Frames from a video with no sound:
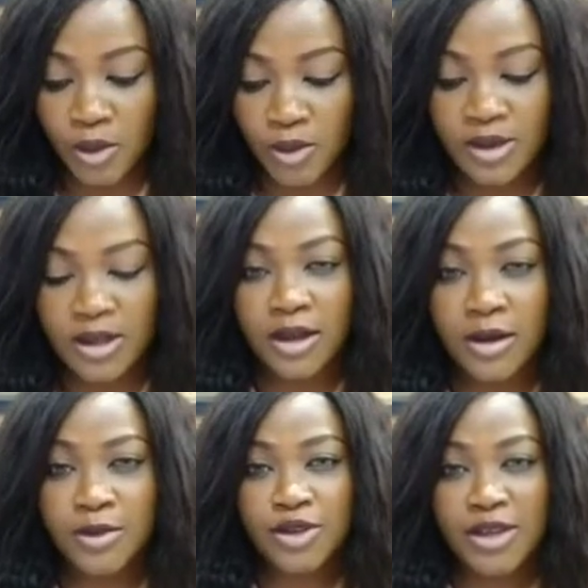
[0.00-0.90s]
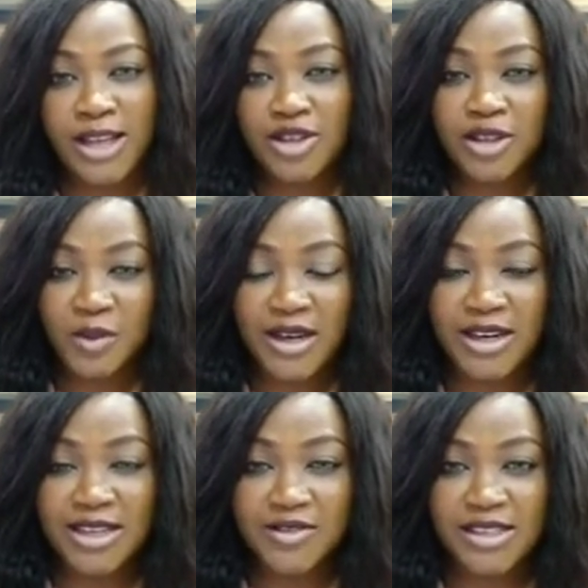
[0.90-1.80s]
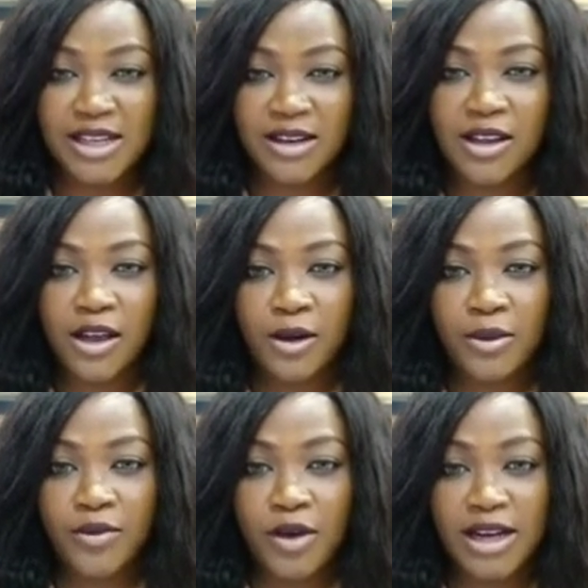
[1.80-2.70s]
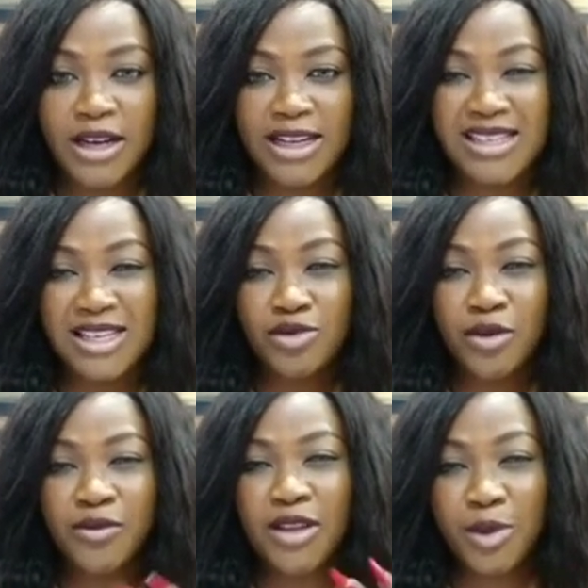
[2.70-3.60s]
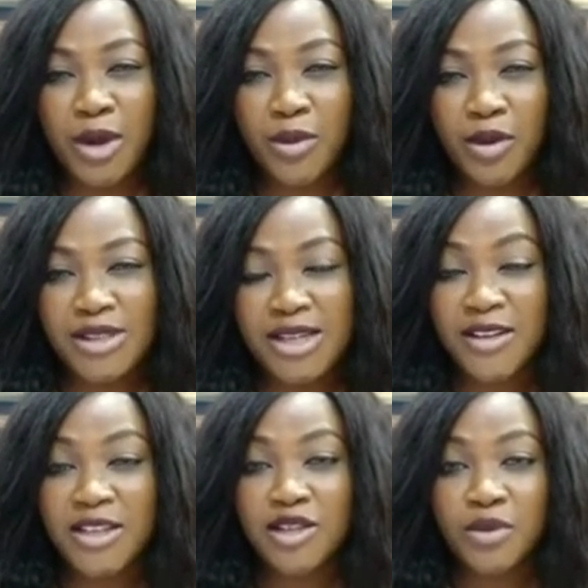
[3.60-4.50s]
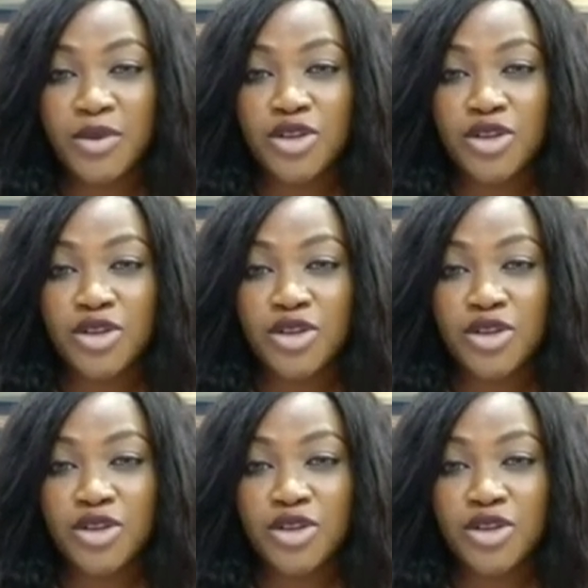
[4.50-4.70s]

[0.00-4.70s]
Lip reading: So to get your dependent visa for Canada, it takes roughly 3 months after